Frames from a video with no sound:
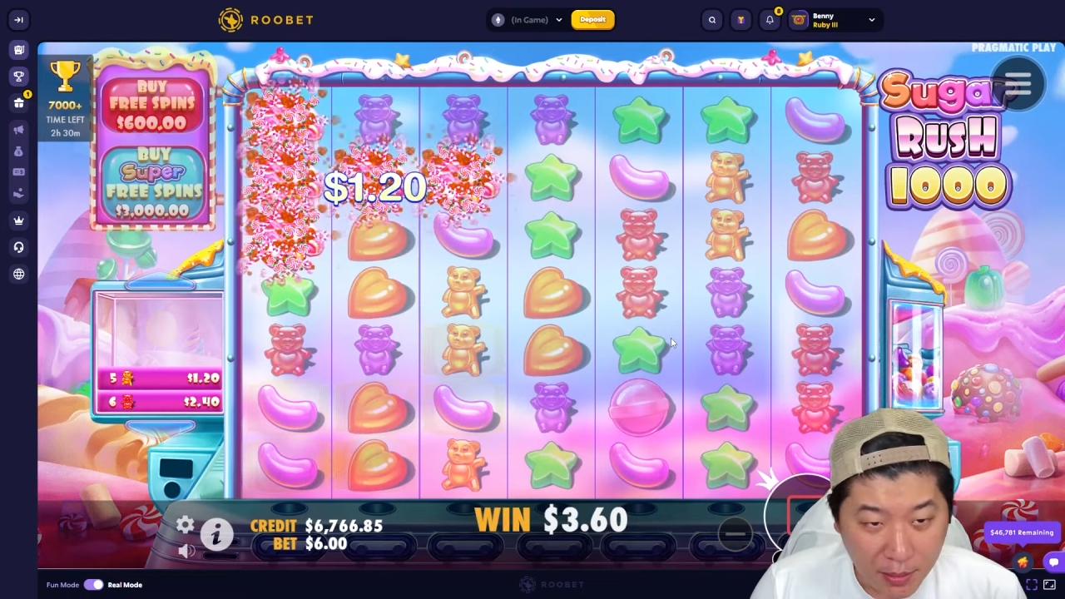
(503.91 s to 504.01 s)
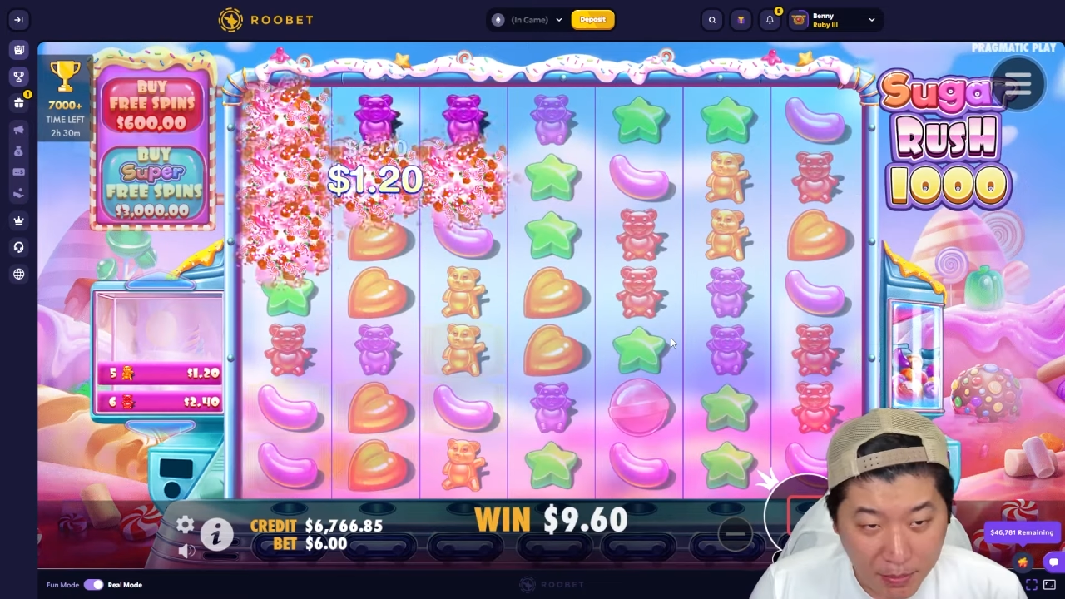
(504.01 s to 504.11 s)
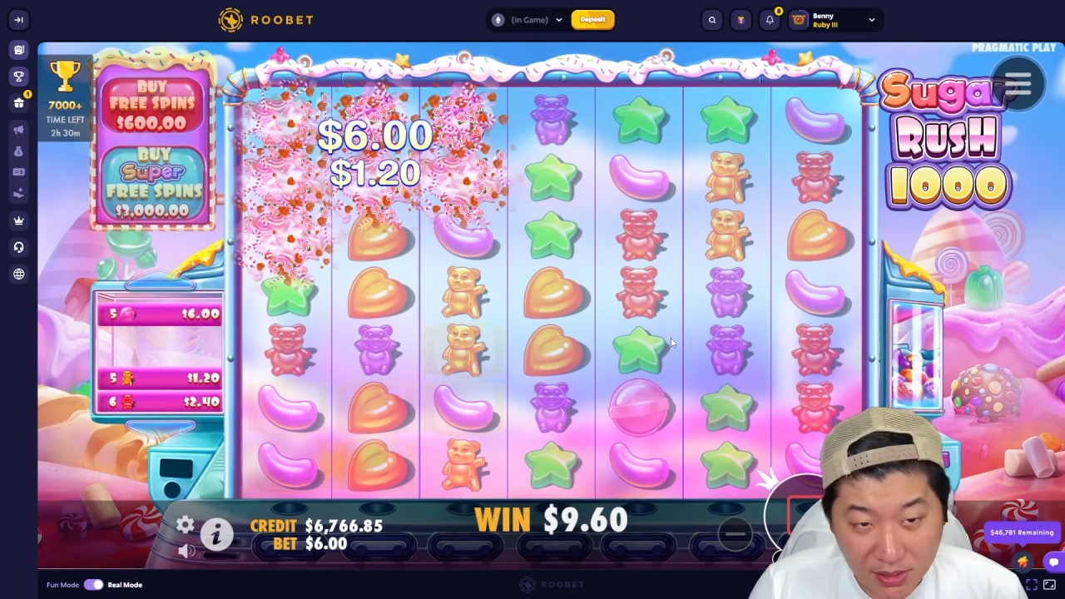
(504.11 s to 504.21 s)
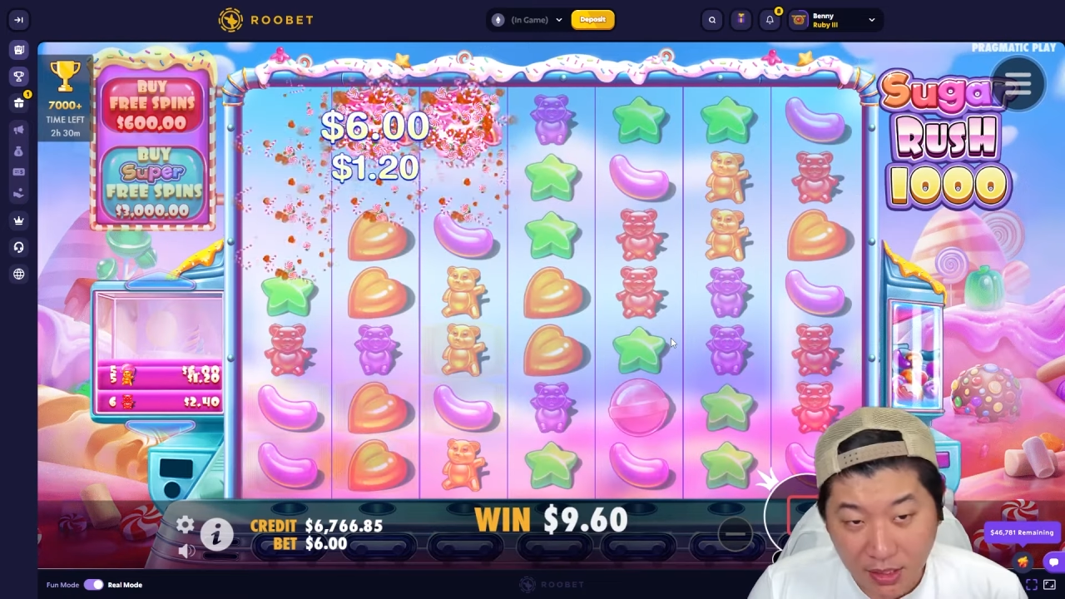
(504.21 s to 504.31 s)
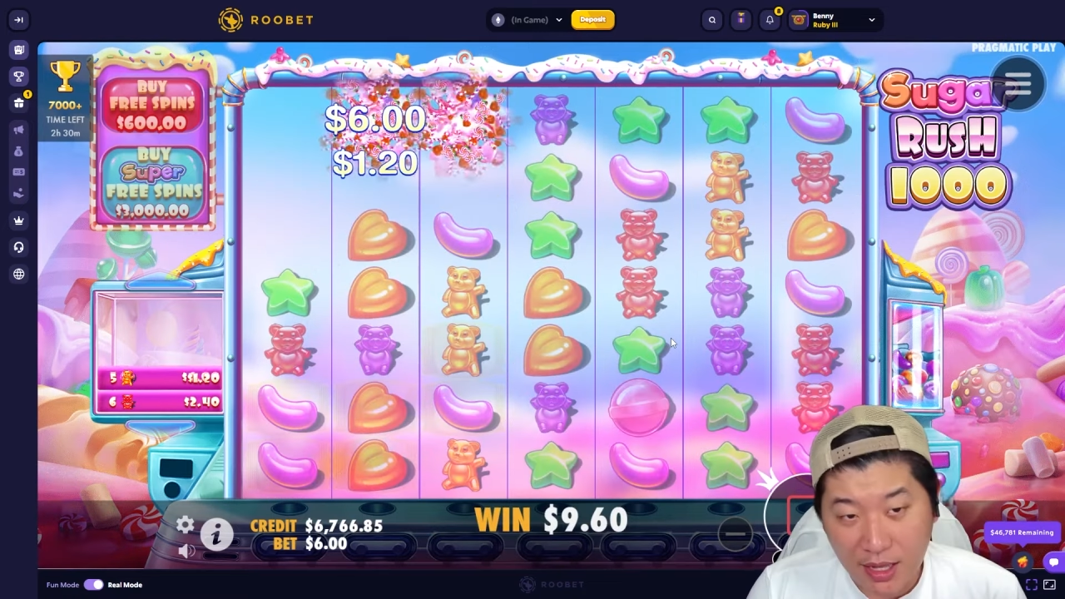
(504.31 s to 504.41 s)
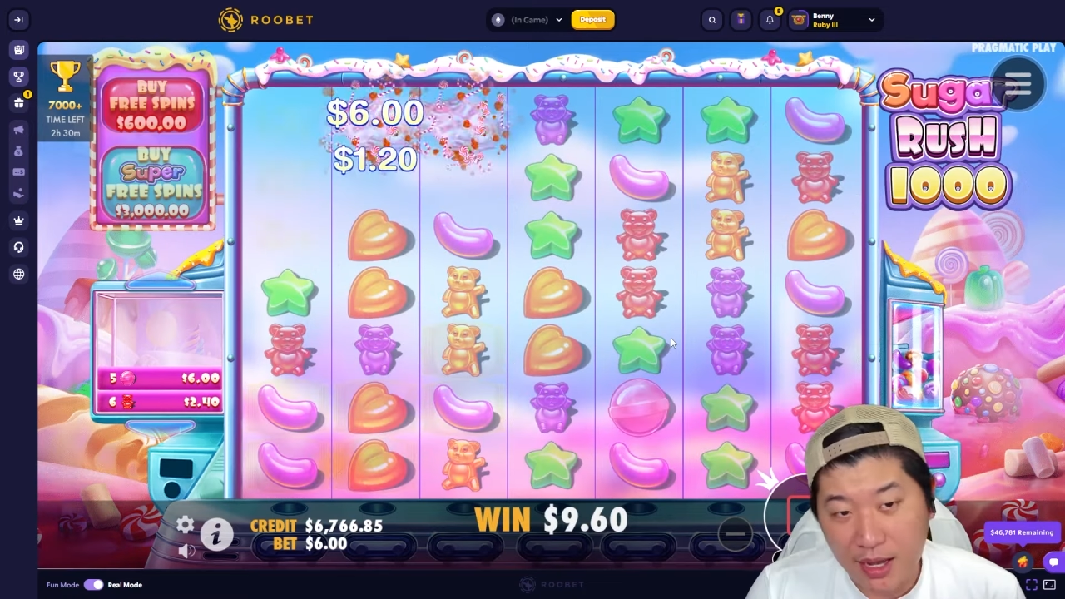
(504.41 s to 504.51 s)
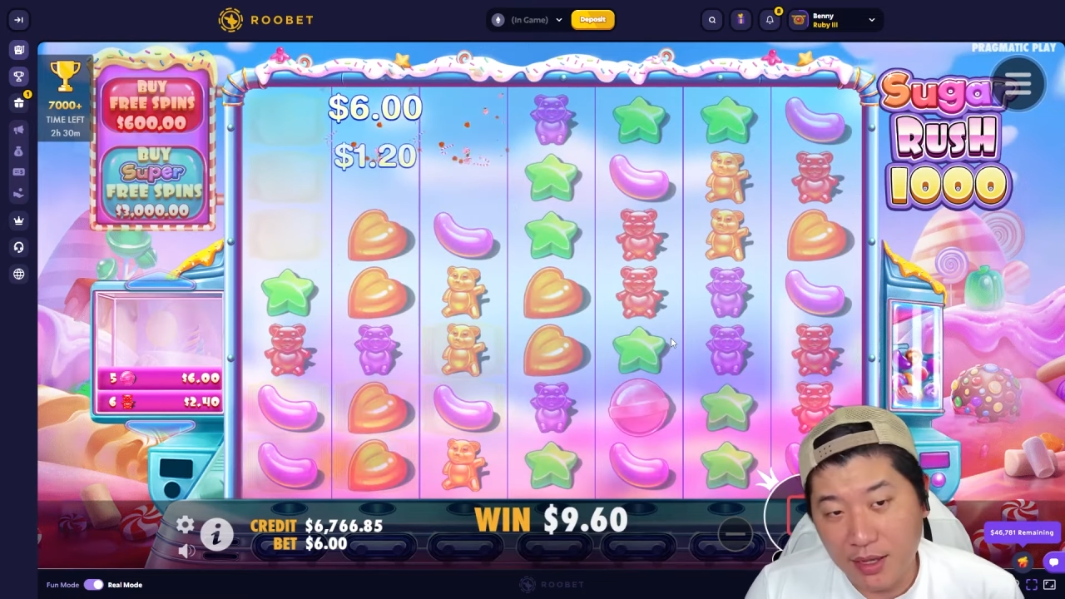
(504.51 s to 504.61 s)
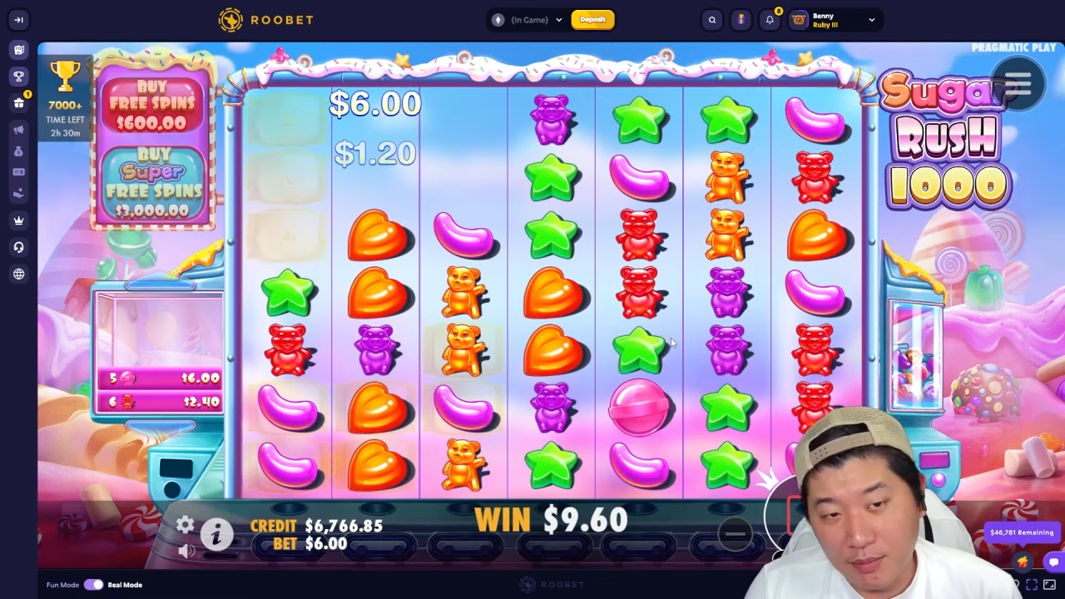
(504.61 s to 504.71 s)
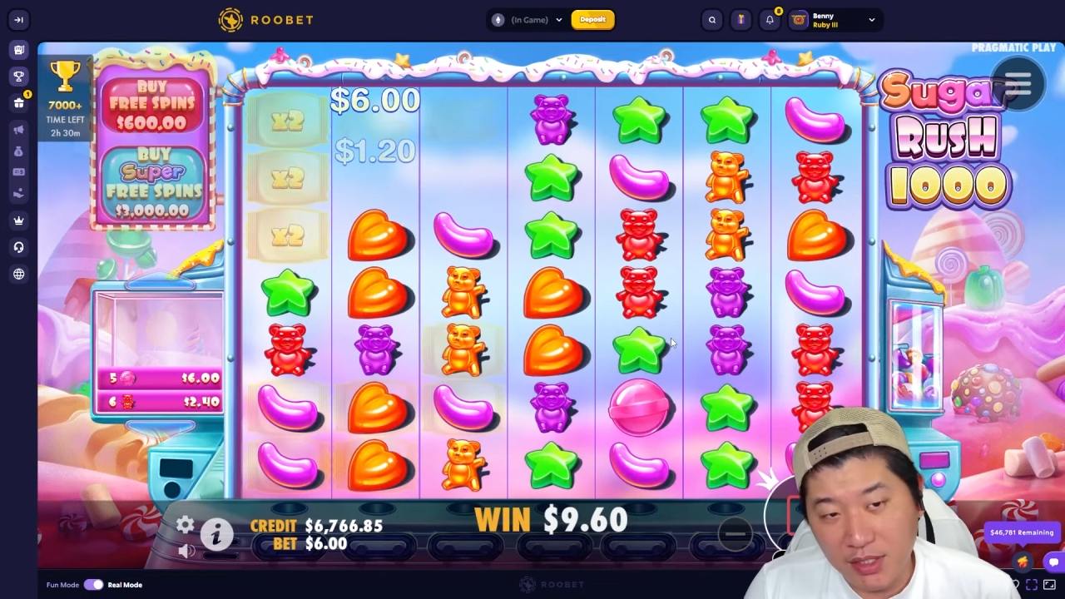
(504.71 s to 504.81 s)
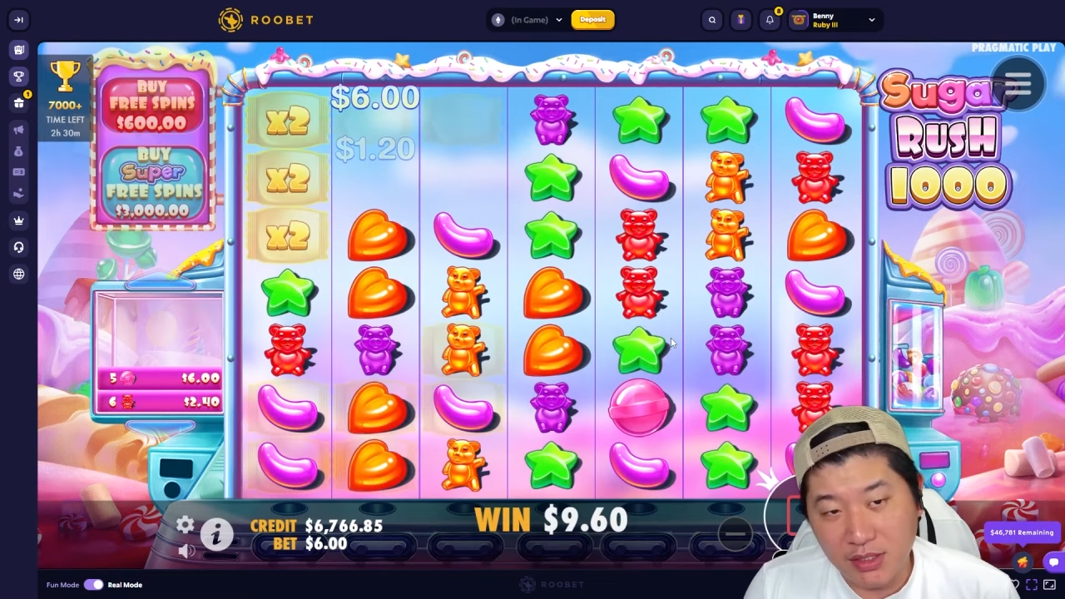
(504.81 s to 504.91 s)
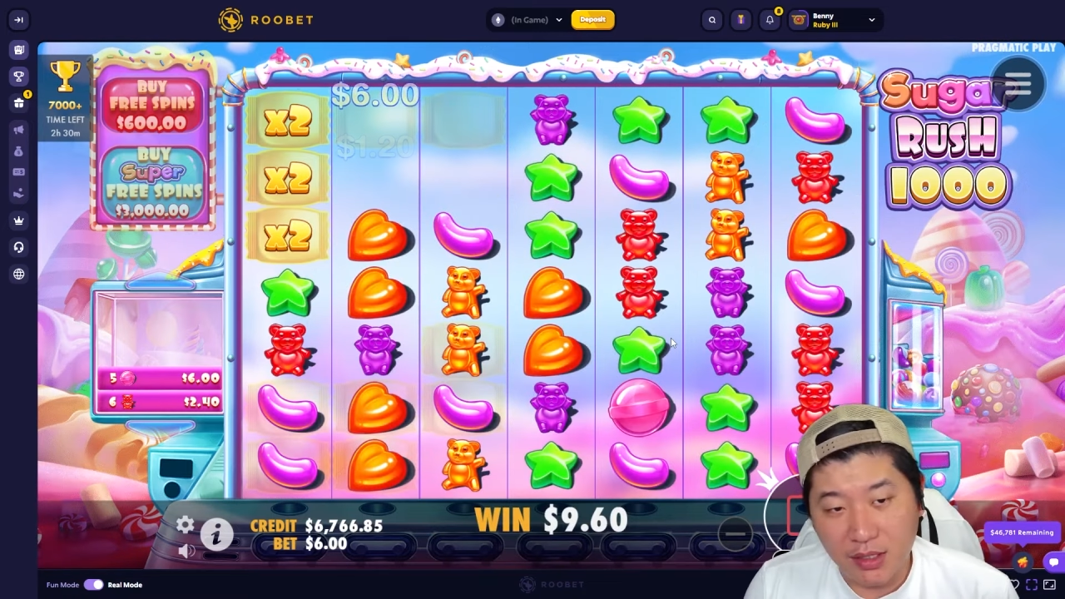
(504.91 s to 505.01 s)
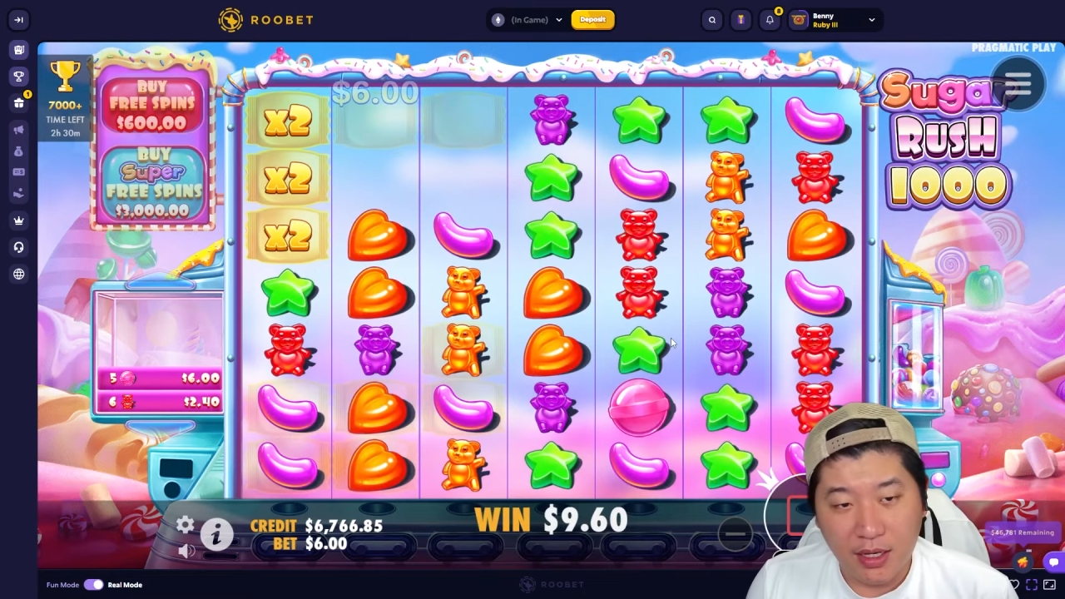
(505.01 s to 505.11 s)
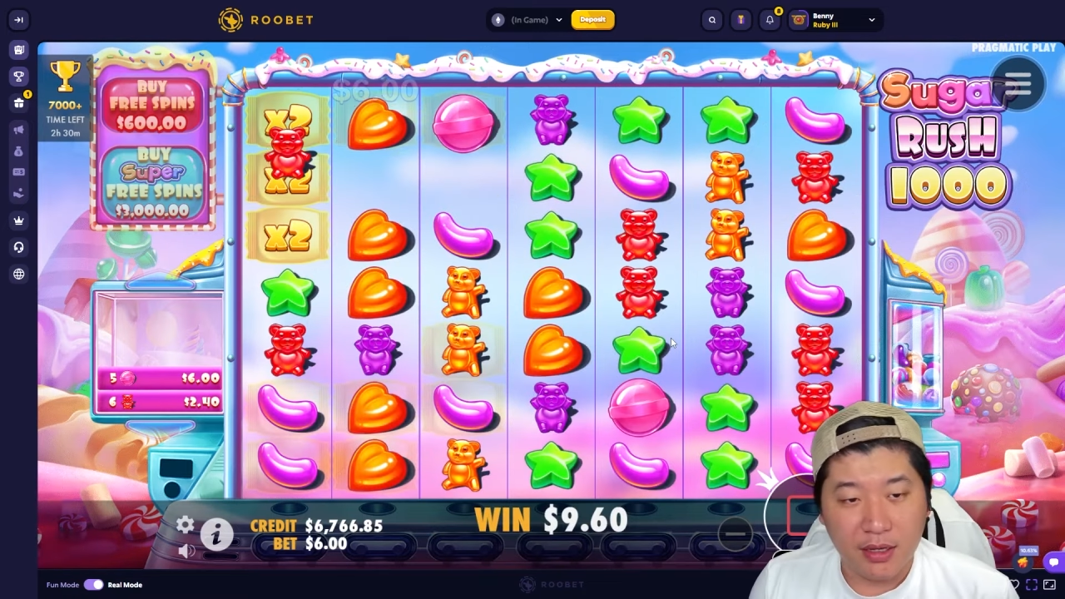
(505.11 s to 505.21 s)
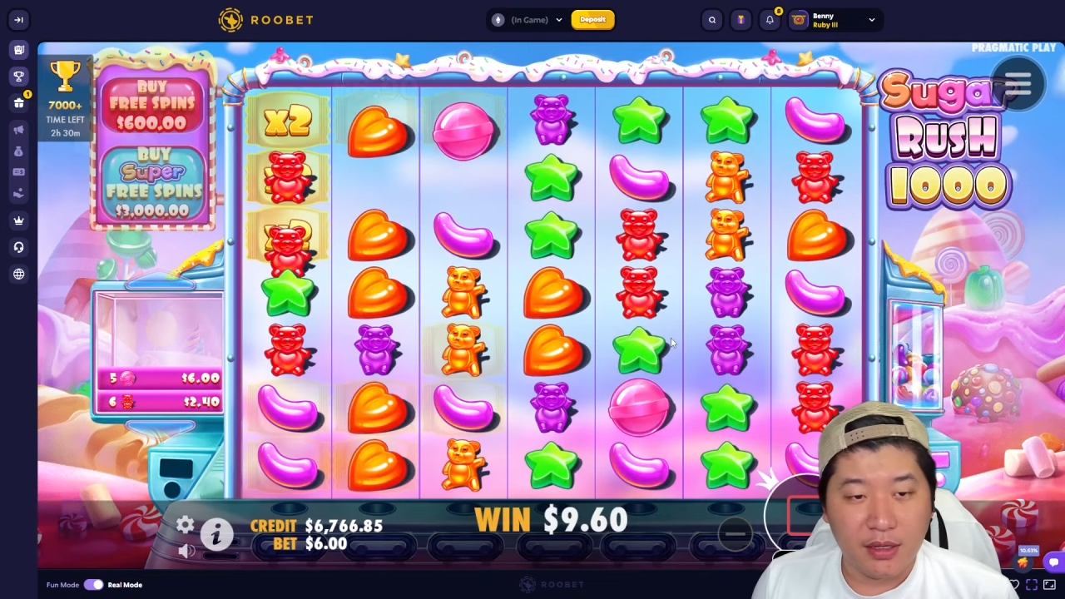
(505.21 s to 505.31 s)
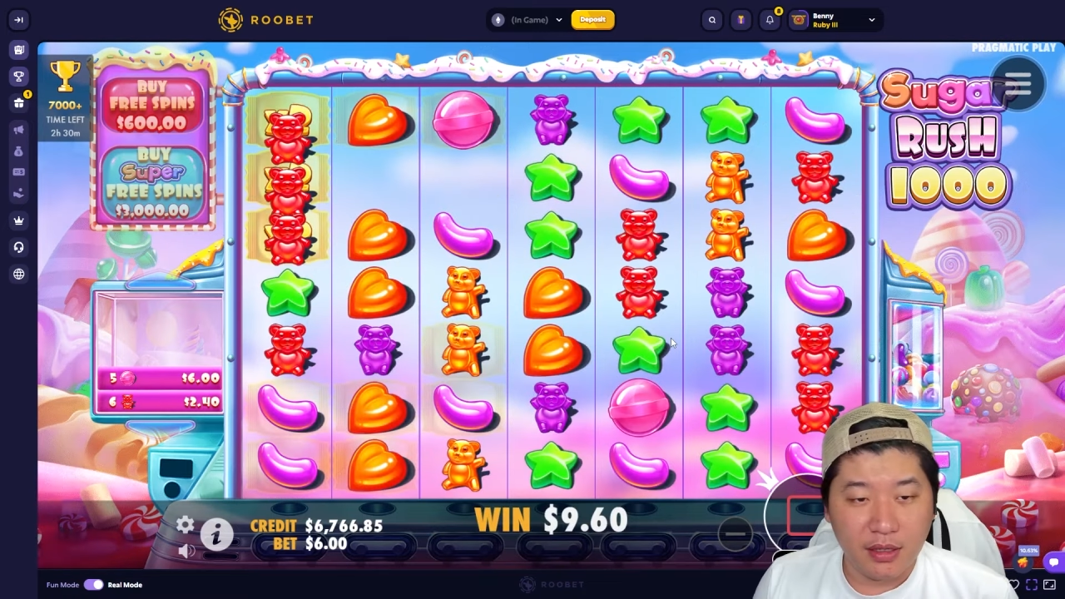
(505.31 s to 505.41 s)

It means a lot. It means a lot.